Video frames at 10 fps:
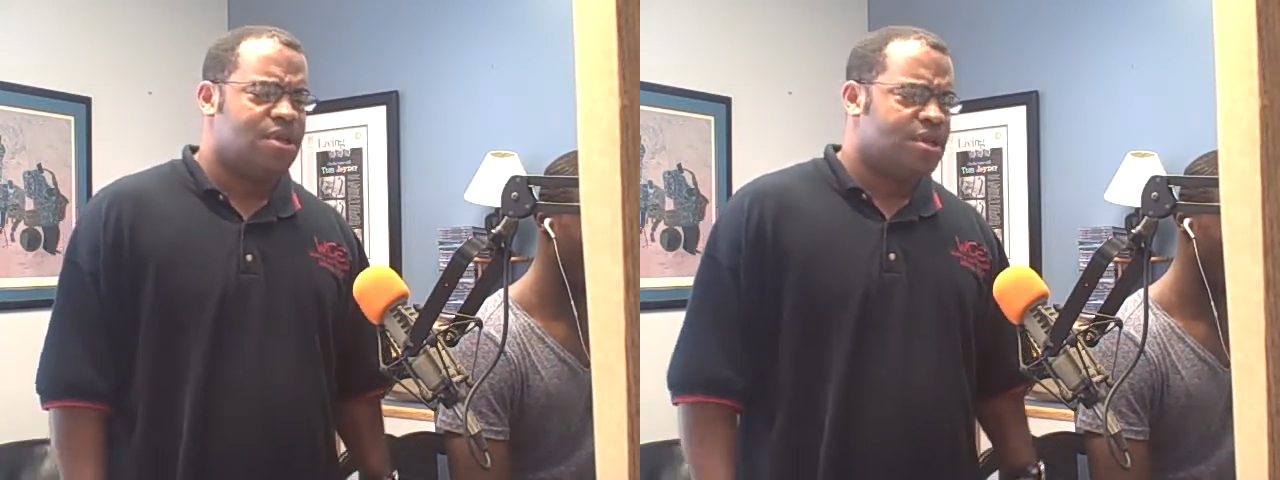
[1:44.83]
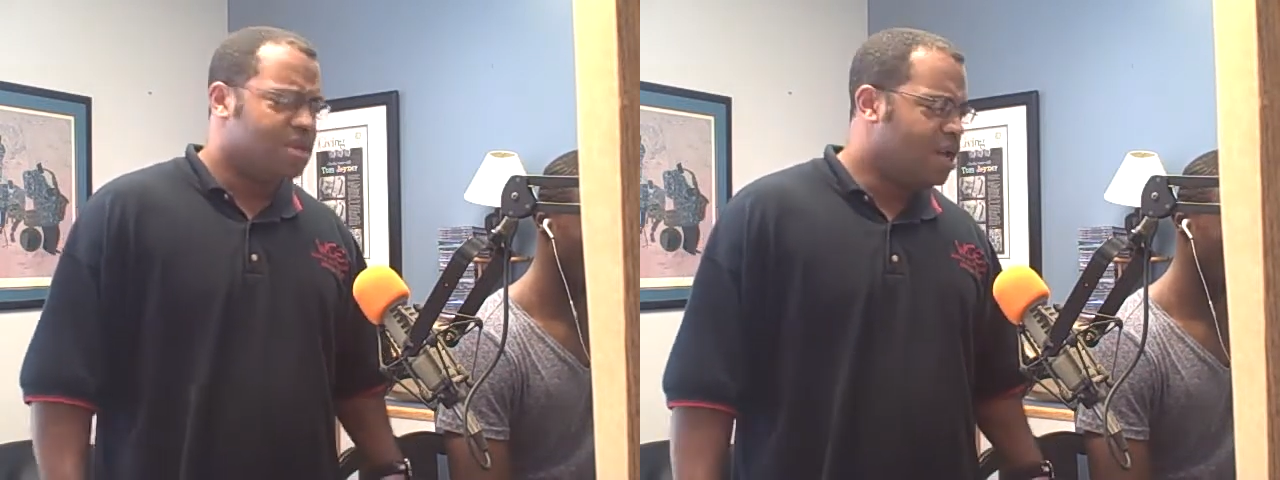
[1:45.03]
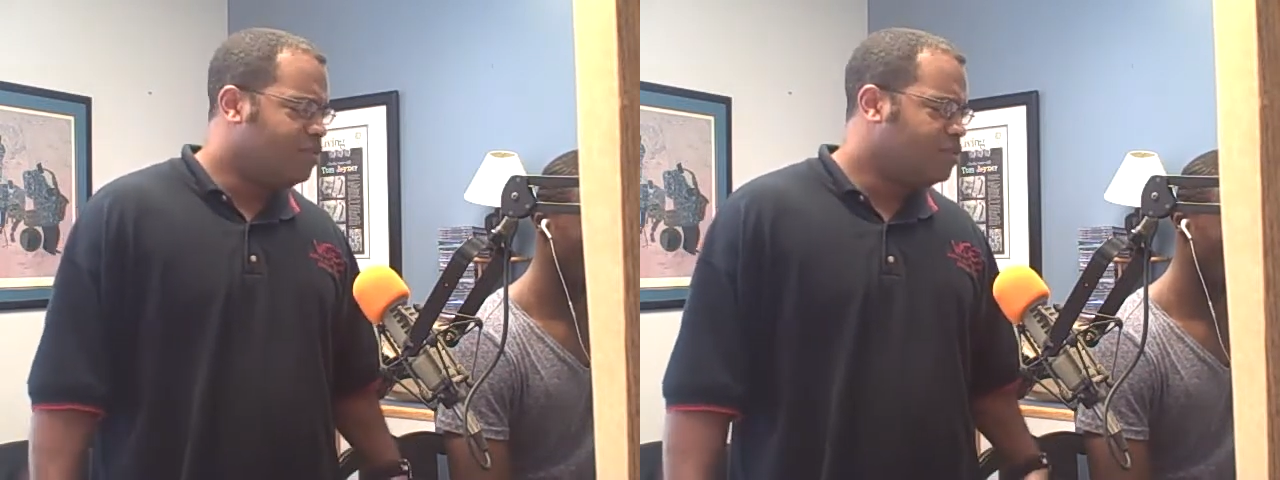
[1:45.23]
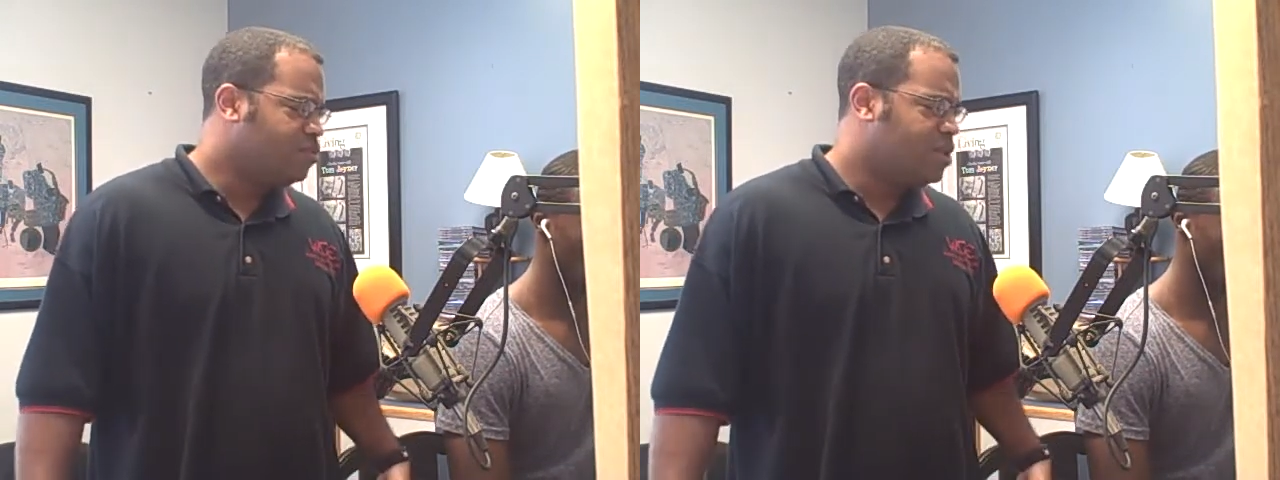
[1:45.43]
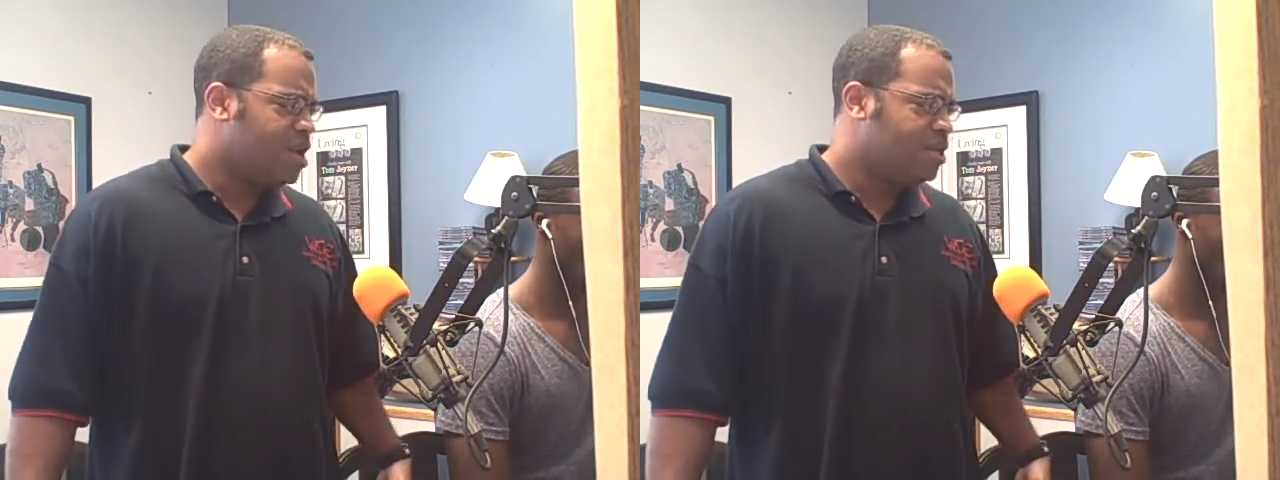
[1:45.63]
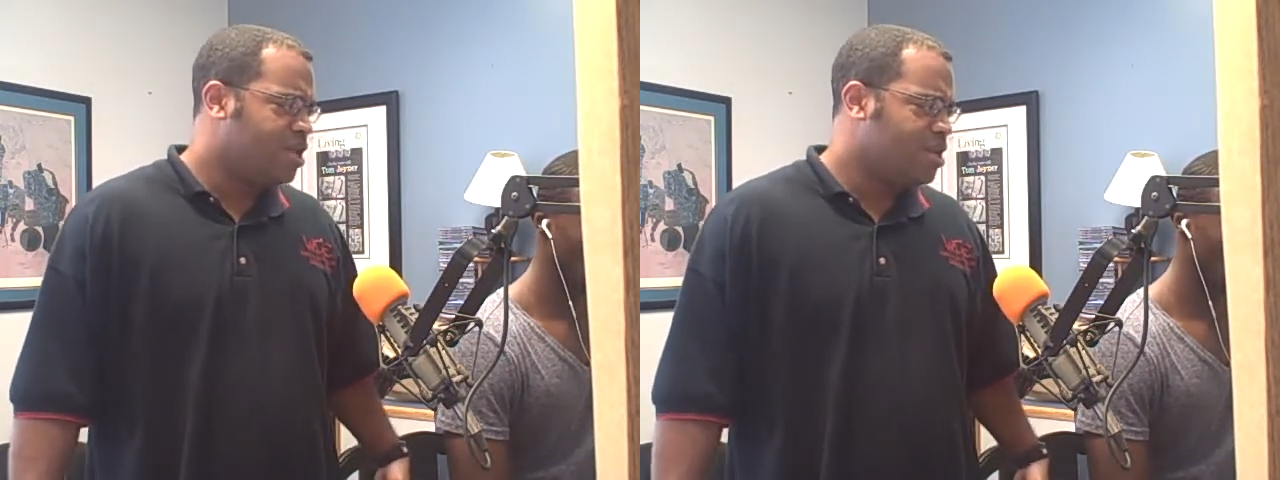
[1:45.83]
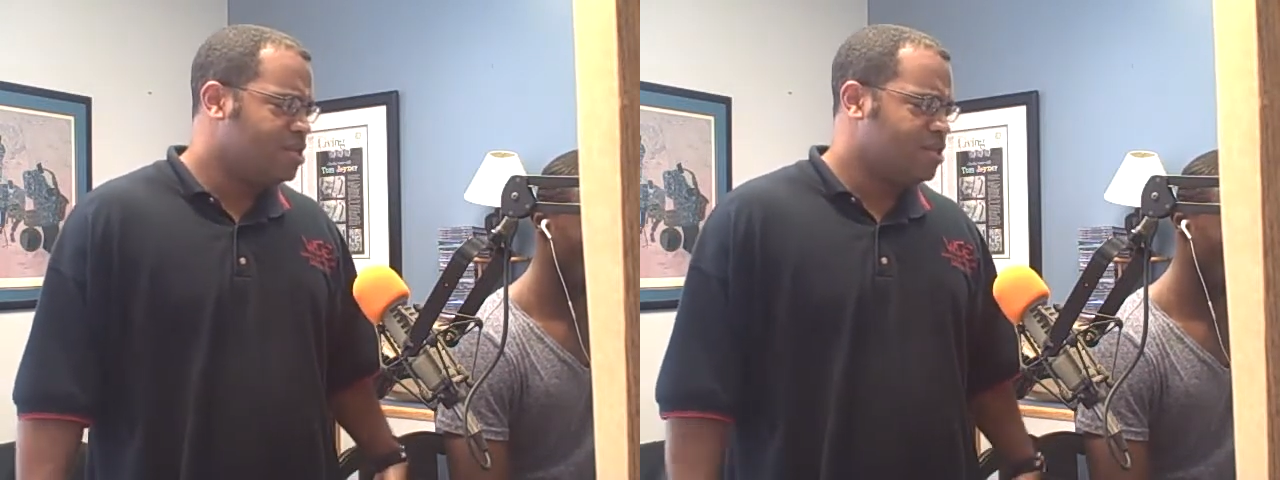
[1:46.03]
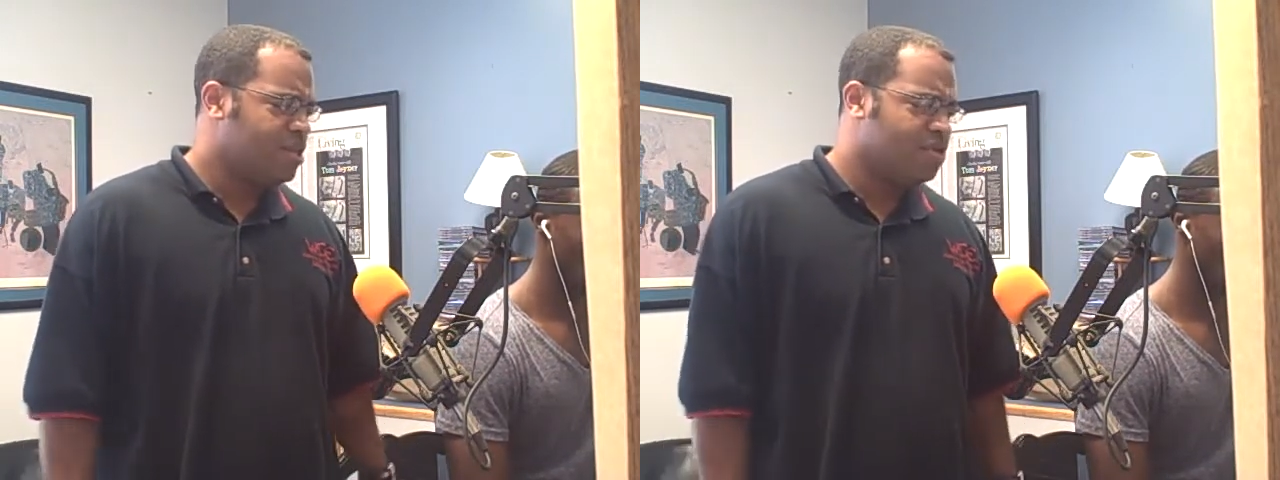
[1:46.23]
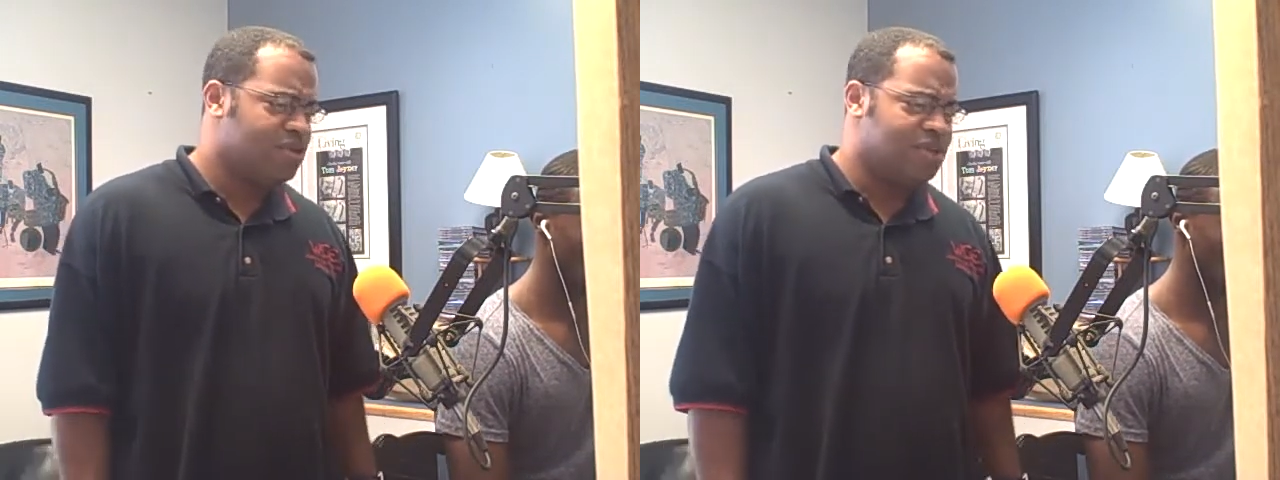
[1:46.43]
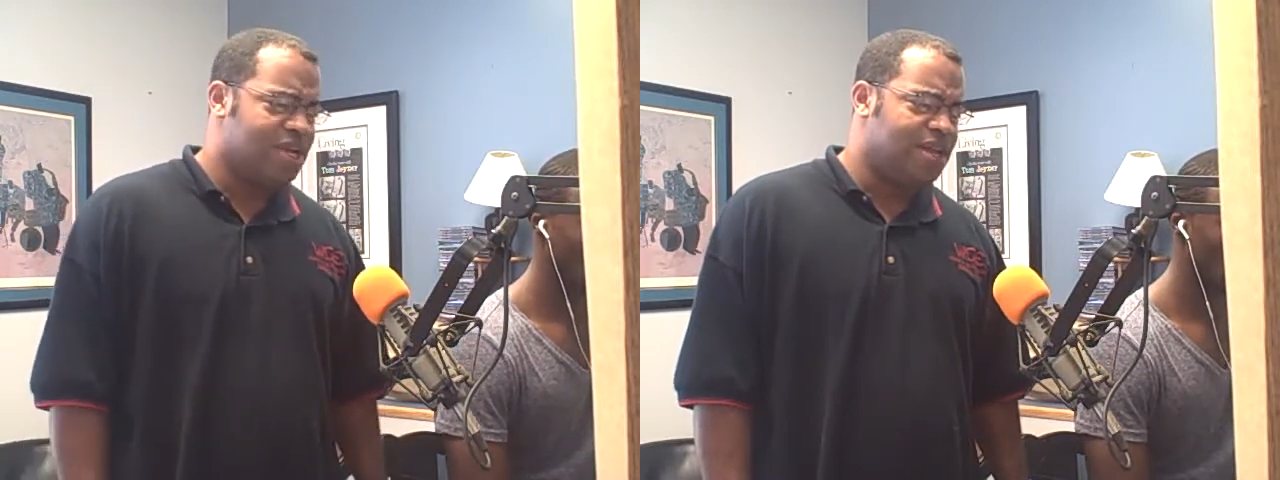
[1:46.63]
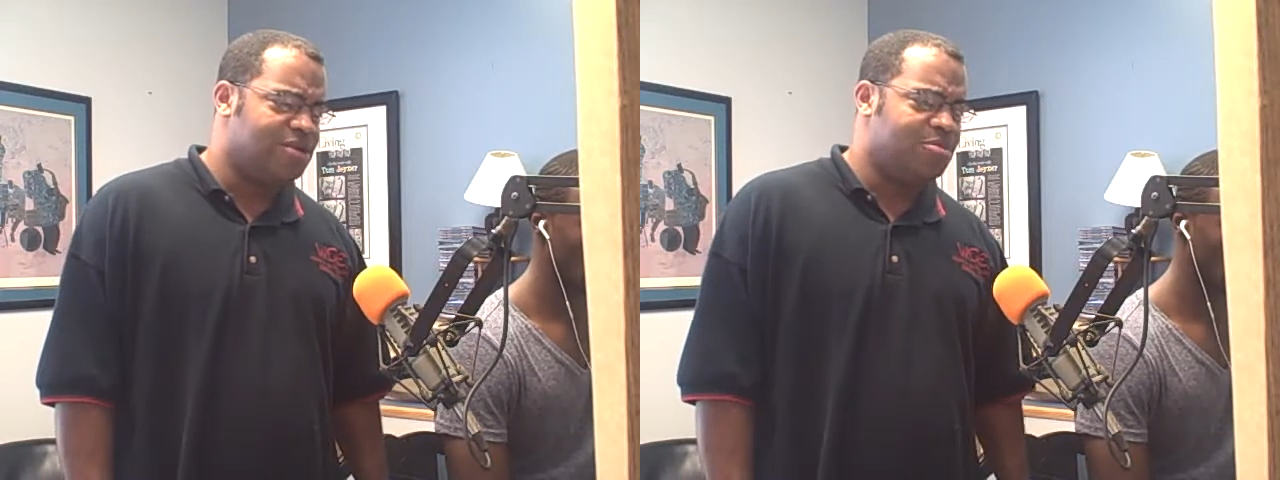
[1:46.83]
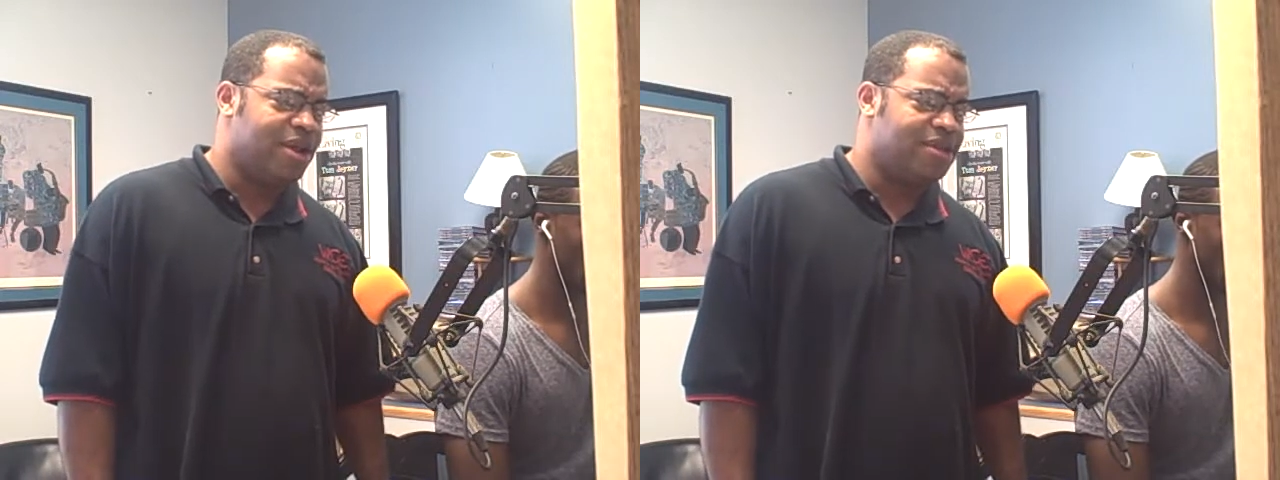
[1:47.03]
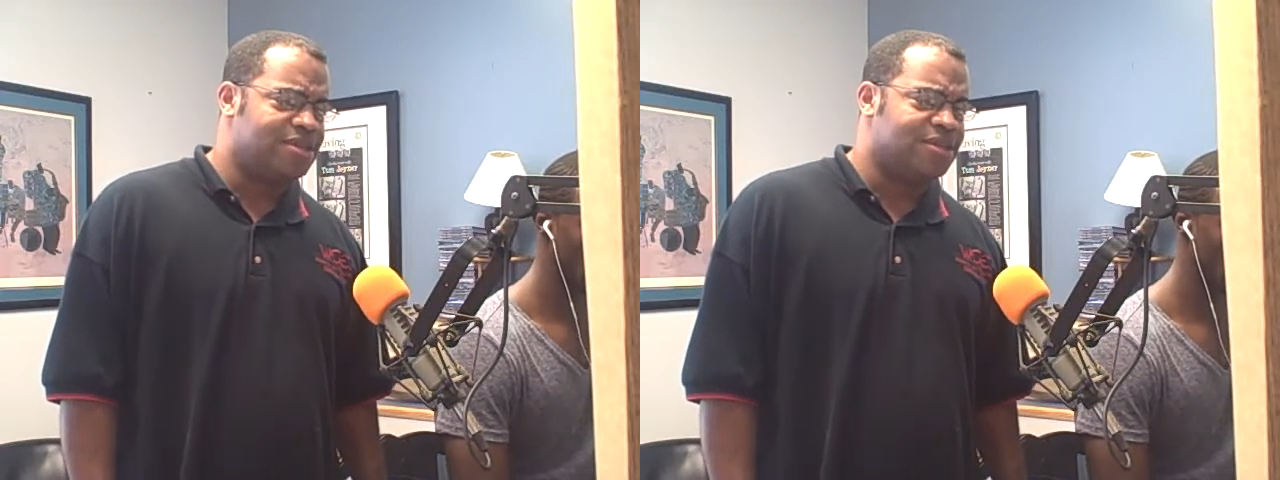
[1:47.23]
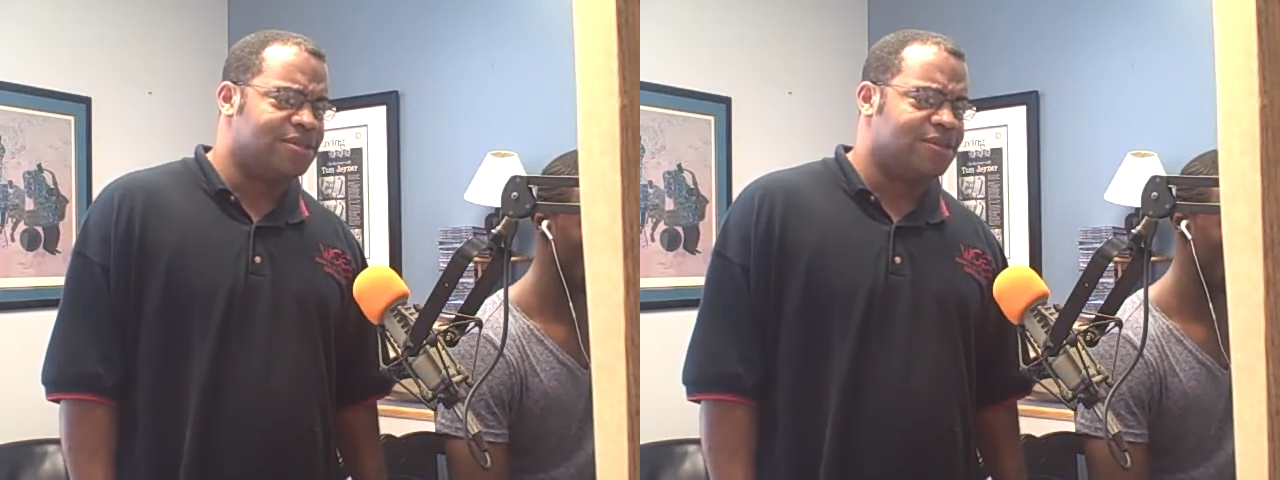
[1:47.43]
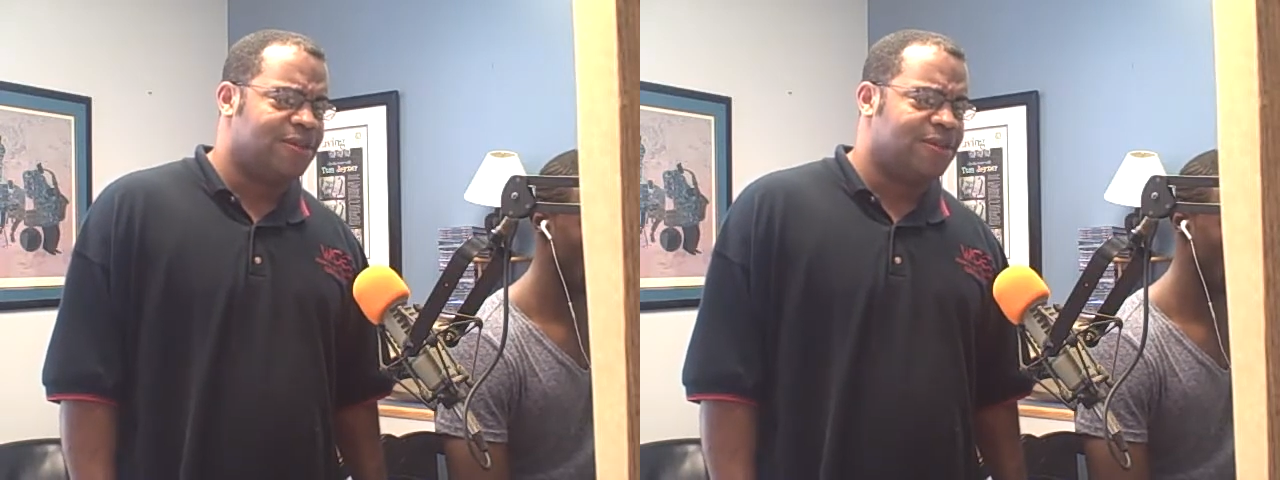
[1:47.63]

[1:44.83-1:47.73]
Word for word: Love is what our kids need on a daily basis.